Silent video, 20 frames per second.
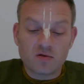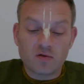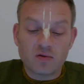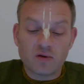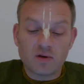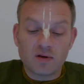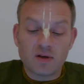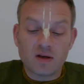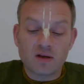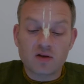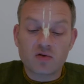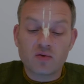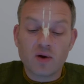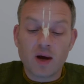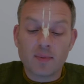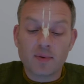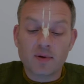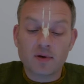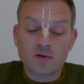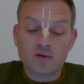The
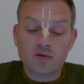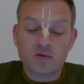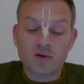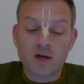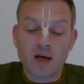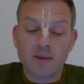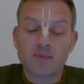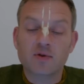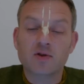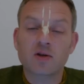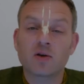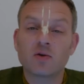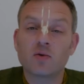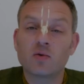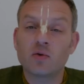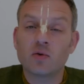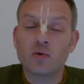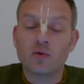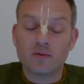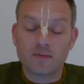trap to capture
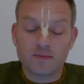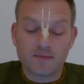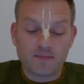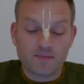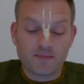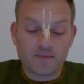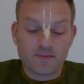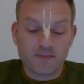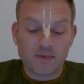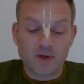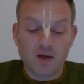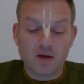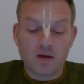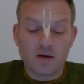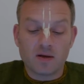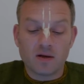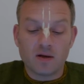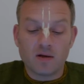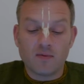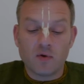Guru.
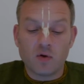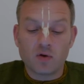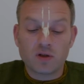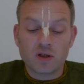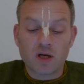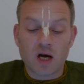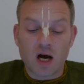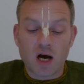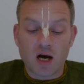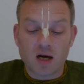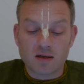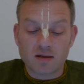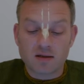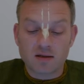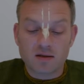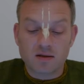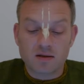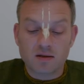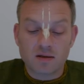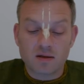The devotee
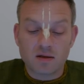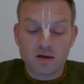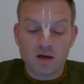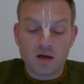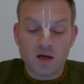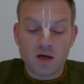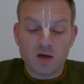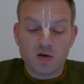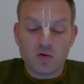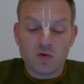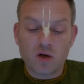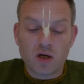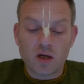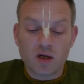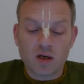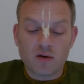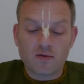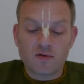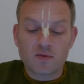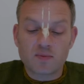asks, you can
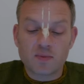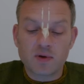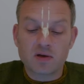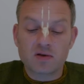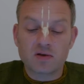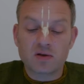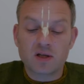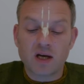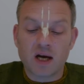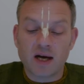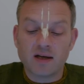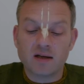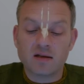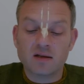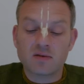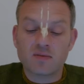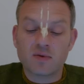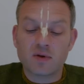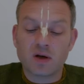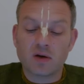give spiritual guidance
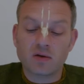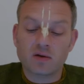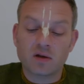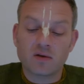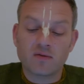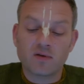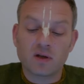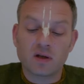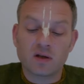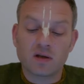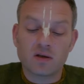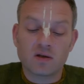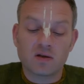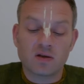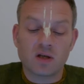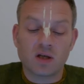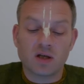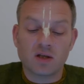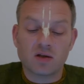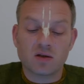without giving
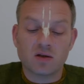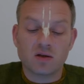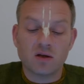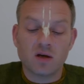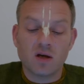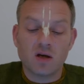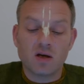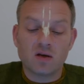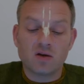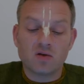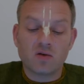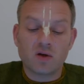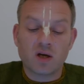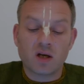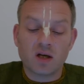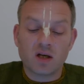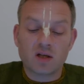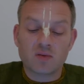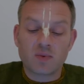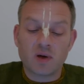initiation. You can
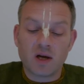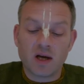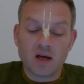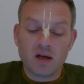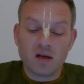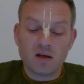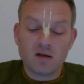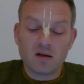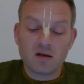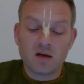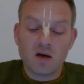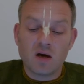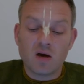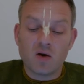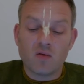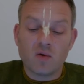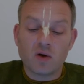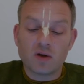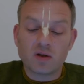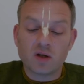explain
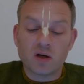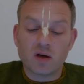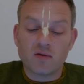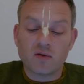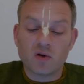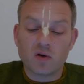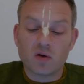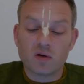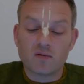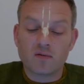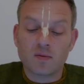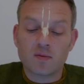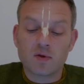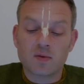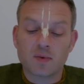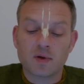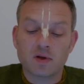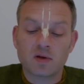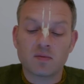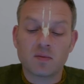what you have heard from a
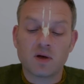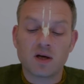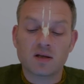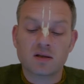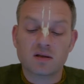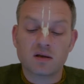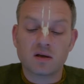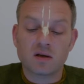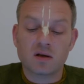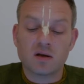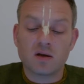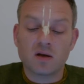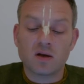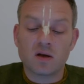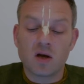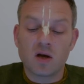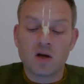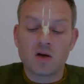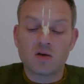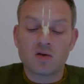spiritual master
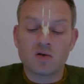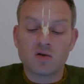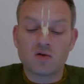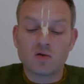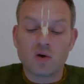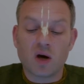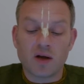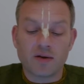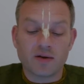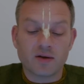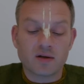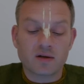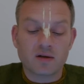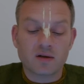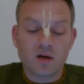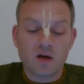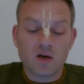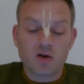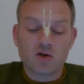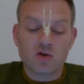to others.
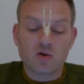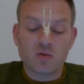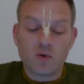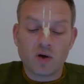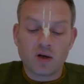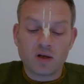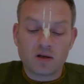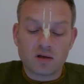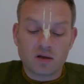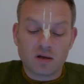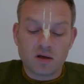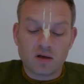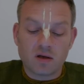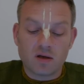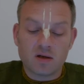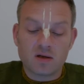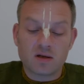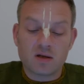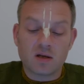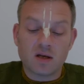So what
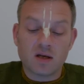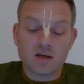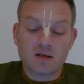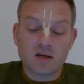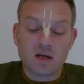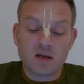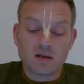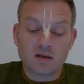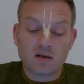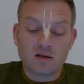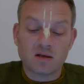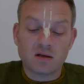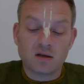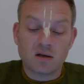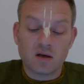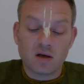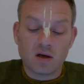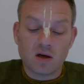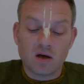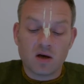is the necessity
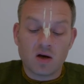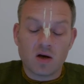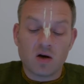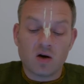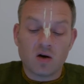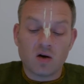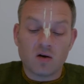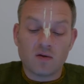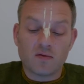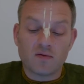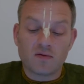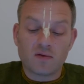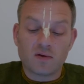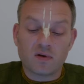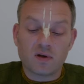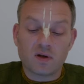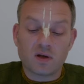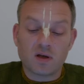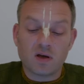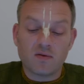of
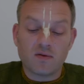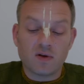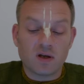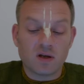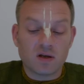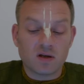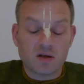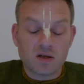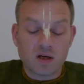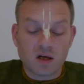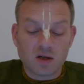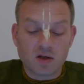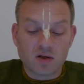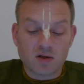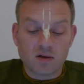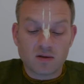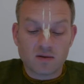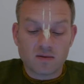giving initiation?